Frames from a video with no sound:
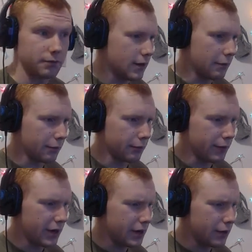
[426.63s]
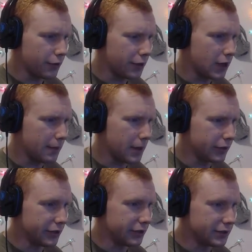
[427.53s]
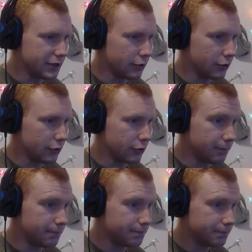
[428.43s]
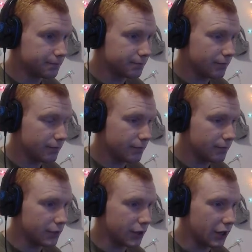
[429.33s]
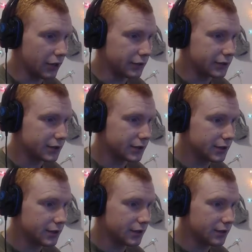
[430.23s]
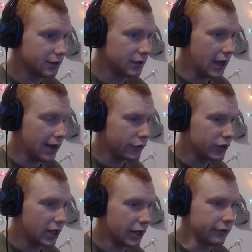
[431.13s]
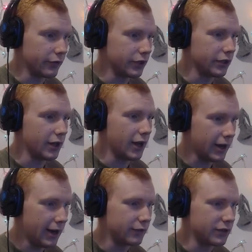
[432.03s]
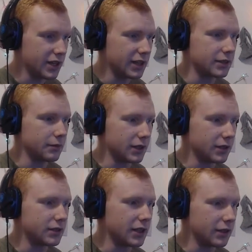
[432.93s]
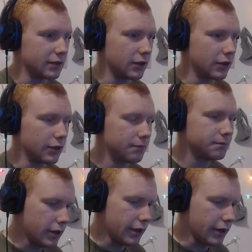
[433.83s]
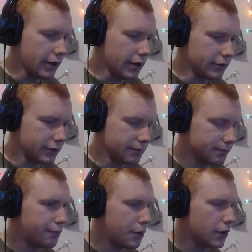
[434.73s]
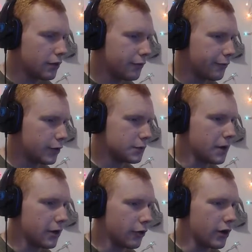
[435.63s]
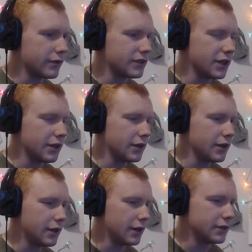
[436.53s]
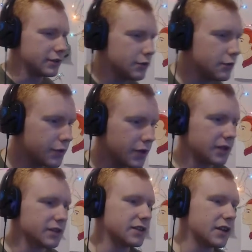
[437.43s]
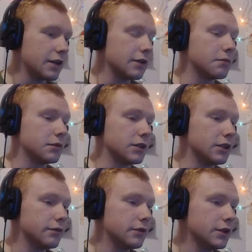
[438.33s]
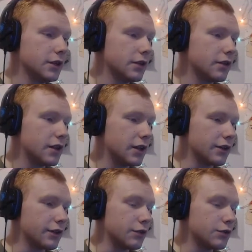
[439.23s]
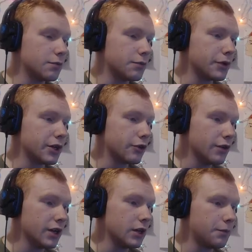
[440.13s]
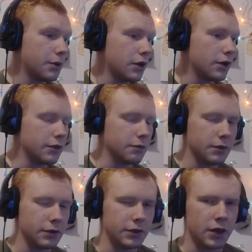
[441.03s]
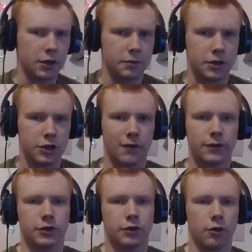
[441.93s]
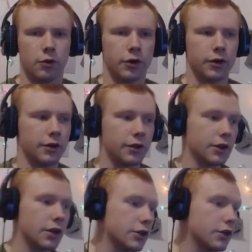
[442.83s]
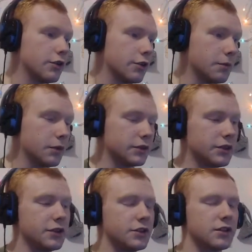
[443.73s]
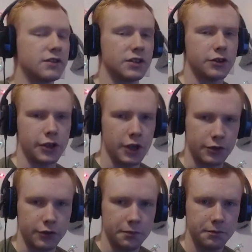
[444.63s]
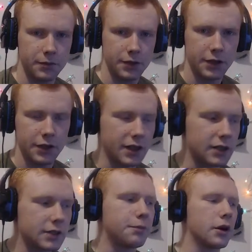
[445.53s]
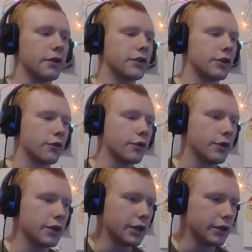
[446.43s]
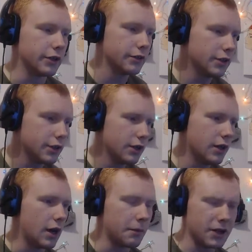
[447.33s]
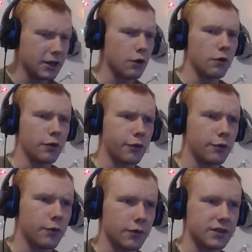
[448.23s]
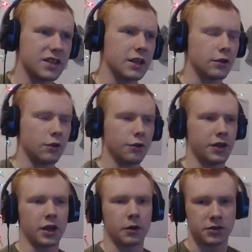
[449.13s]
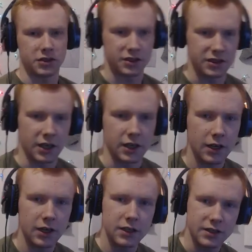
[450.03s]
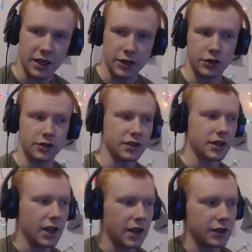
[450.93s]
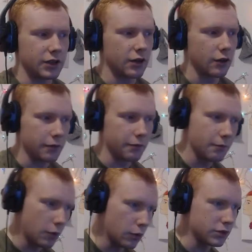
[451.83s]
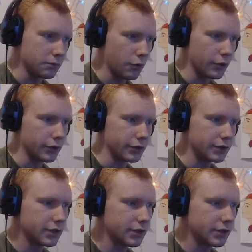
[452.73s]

I'm right now thinking about the NCO Creed, because Every line of it I have to take to my take to heart. And part of the first paragraph set as two things that I believe that you should bring credit upon the non-commissioned officer corps, con- your military service in your country. That's part of the. I'm not going to go through saying the whole thing. I'm just going to say sections that I that are most important.